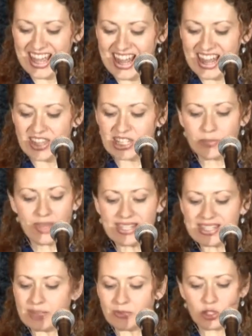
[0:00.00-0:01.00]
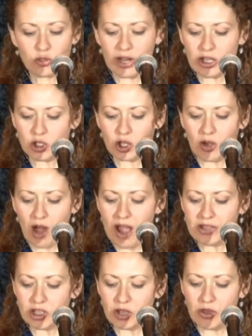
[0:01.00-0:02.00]
This may seem strange or
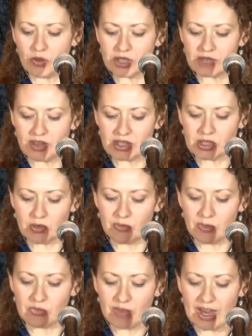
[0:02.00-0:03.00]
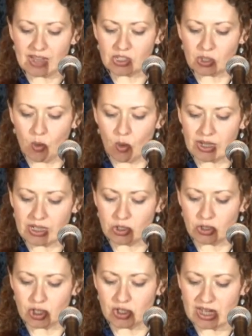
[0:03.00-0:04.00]
odd to those of us who have been raised according to
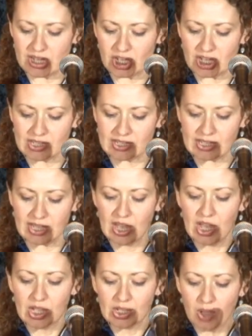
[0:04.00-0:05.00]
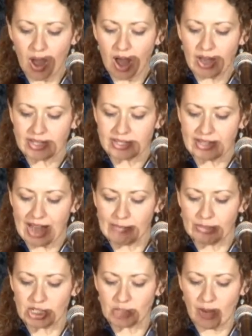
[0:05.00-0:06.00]
traditions long
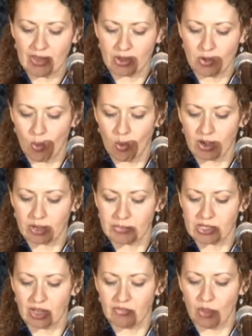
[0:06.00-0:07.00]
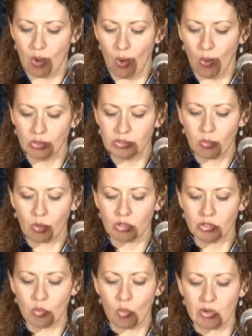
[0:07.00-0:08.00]
established by the norms of the old
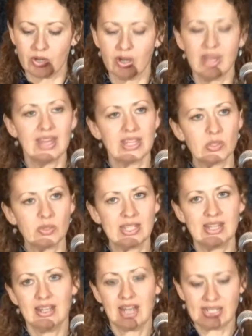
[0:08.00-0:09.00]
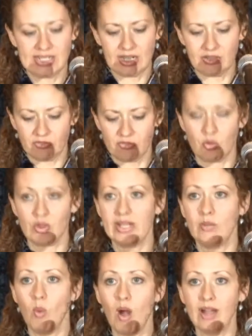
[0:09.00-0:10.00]
world order. This was in
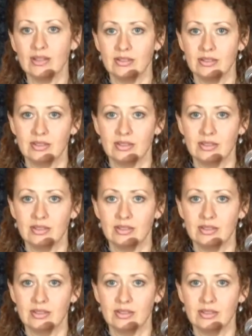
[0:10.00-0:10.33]
1941.